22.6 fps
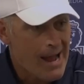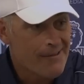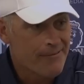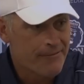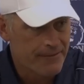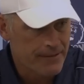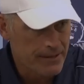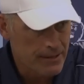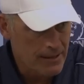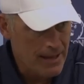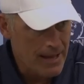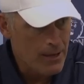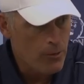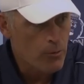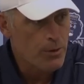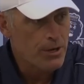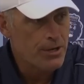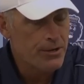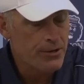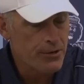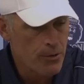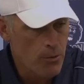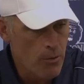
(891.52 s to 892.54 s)
I feel like
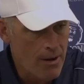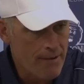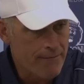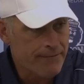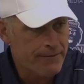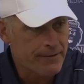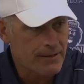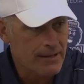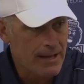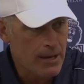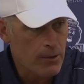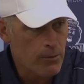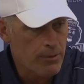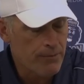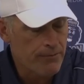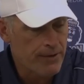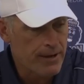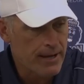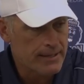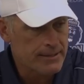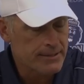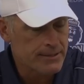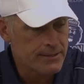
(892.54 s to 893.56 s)
we do. I feel like we've
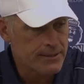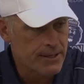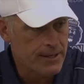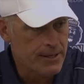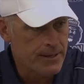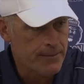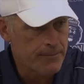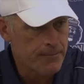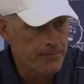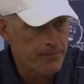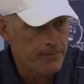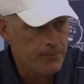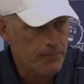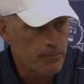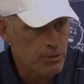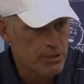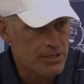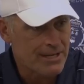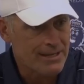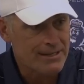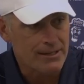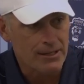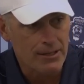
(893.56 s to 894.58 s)
got,
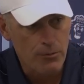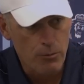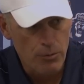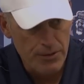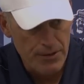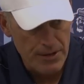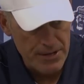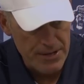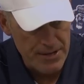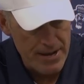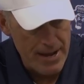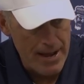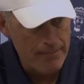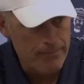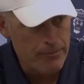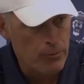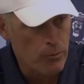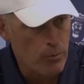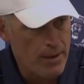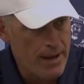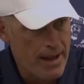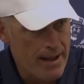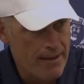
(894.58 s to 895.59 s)
particularly with the
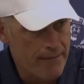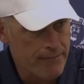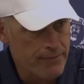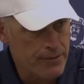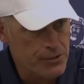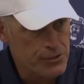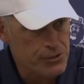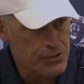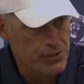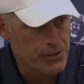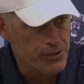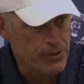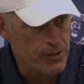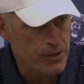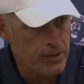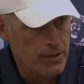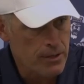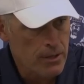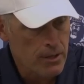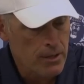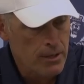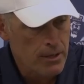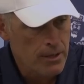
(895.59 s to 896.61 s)
depth we have this year,
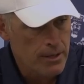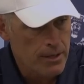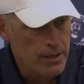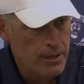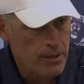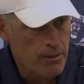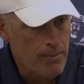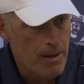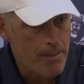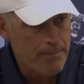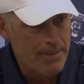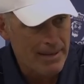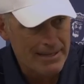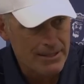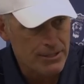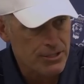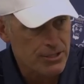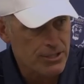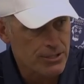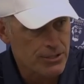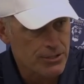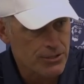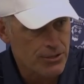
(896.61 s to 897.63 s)
my
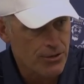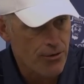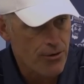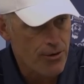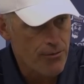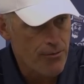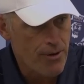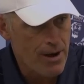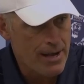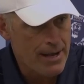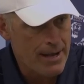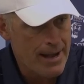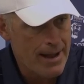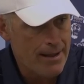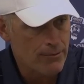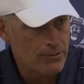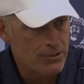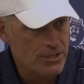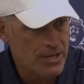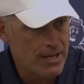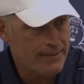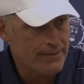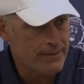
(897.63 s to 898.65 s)
biggest concern right now
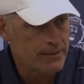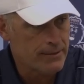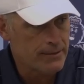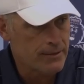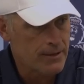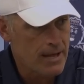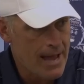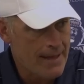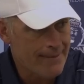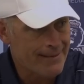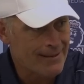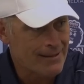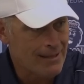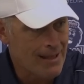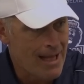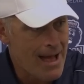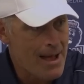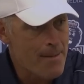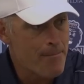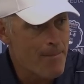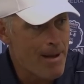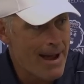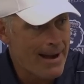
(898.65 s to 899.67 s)
is at the
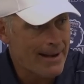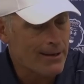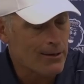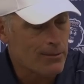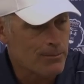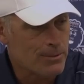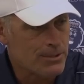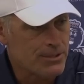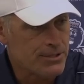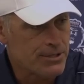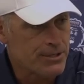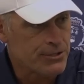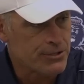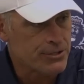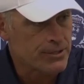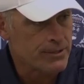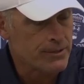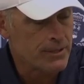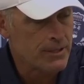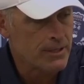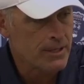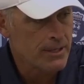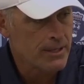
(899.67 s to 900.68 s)
linebacker
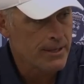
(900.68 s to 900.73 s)
position,